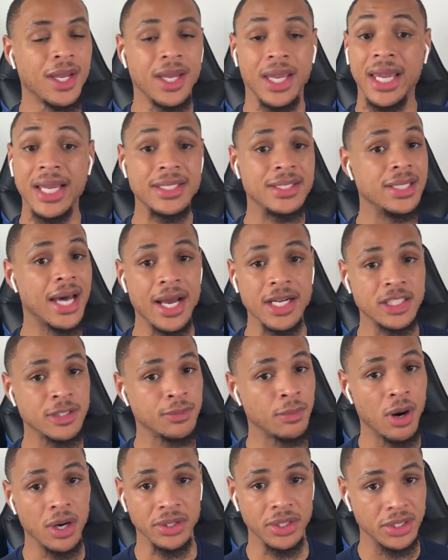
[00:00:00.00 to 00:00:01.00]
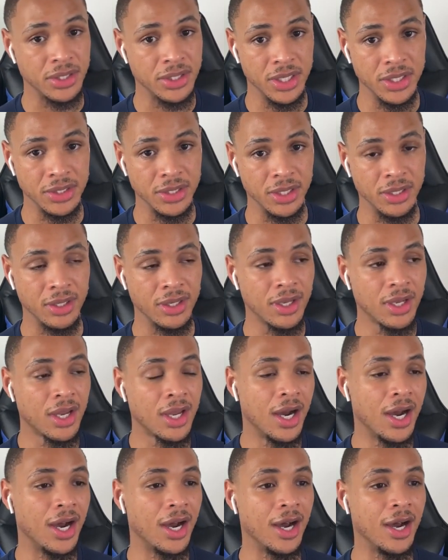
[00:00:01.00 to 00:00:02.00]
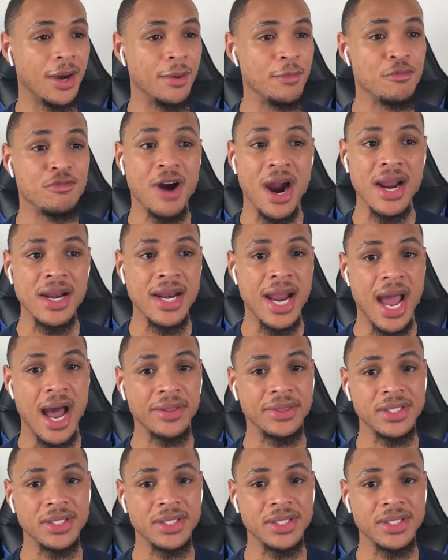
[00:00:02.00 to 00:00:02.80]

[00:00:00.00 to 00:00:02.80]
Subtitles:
It's not a smart decision. Right now,